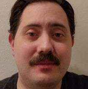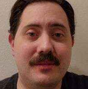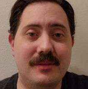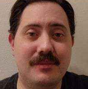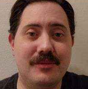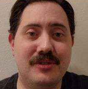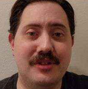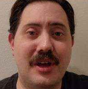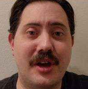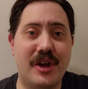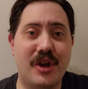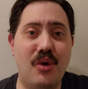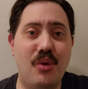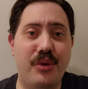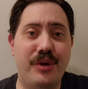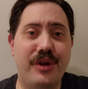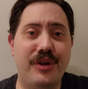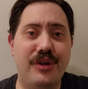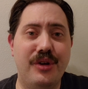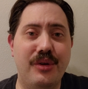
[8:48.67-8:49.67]
It's not
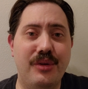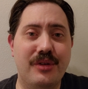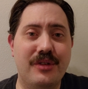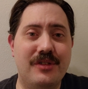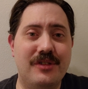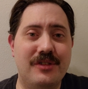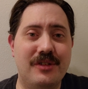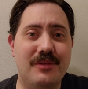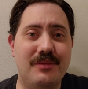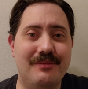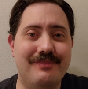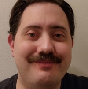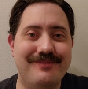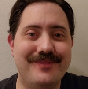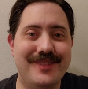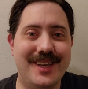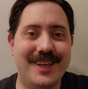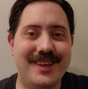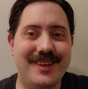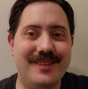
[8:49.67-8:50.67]
going unnoticed, so
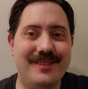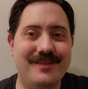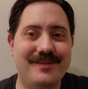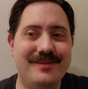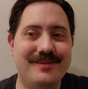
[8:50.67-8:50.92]
thank you.